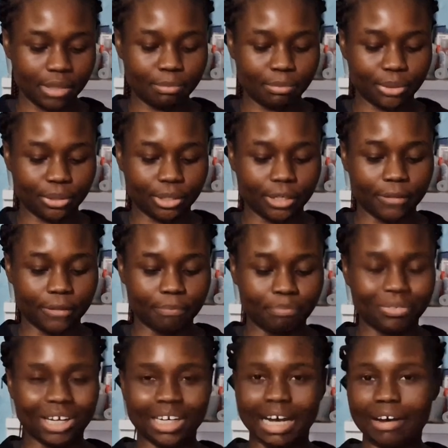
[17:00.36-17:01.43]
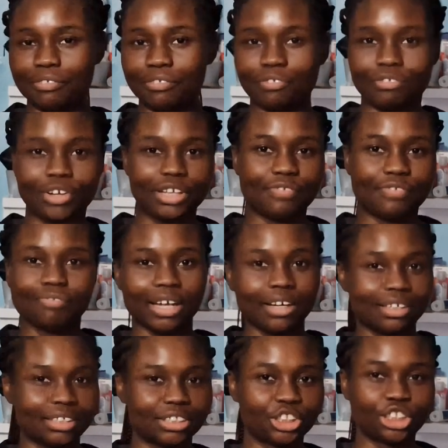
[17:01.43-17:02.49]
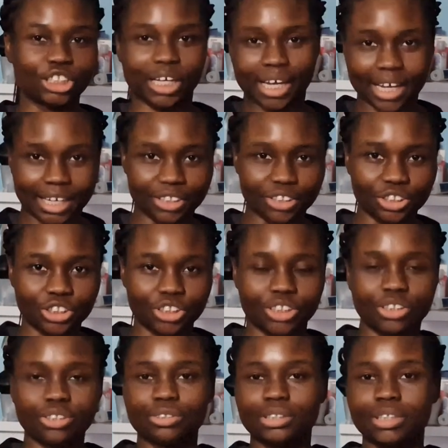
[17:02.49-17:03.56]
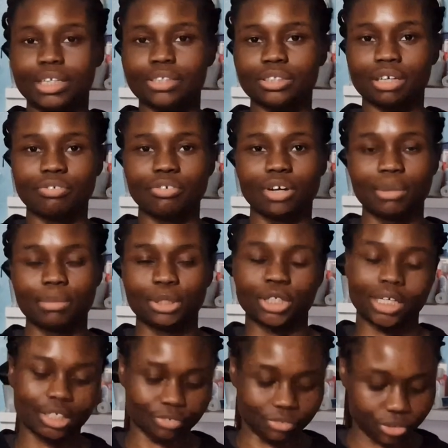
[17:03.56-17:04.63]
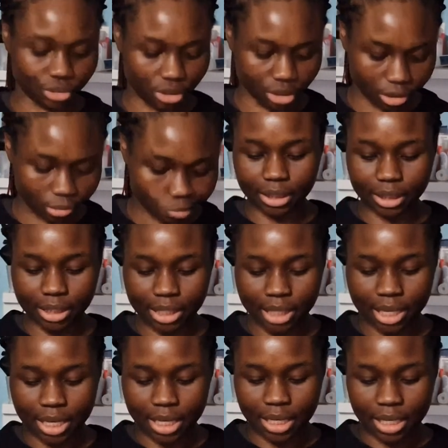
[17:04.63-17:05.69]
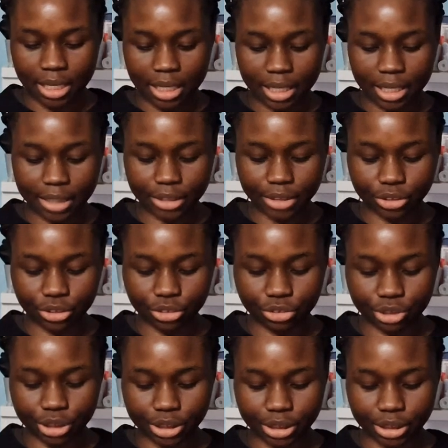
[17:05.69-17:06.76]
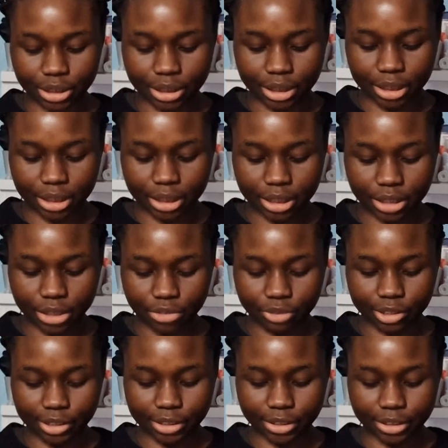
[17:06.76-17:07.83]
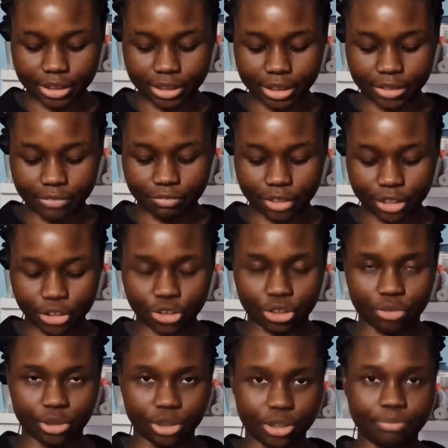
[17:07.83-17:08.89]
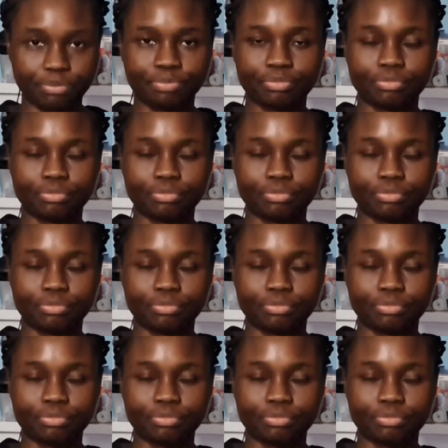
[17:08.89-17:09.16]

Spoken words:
But I haven't really felt a change since using it, so I thought let me try a different toner. Isntree Green Tea Fresh Toner,